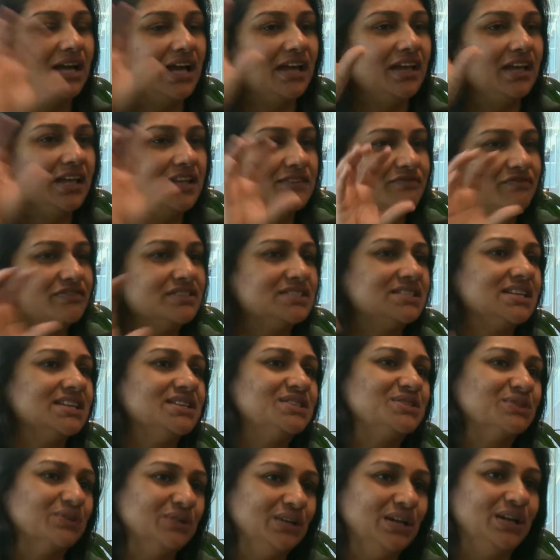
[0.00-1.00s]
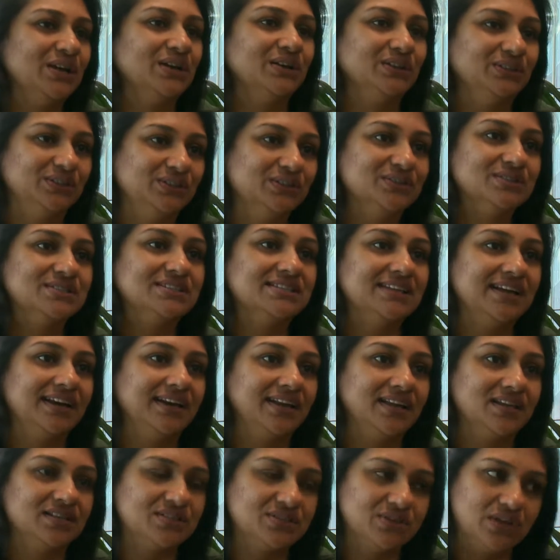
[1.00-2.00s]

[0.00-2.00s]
I emphasized only on those areas.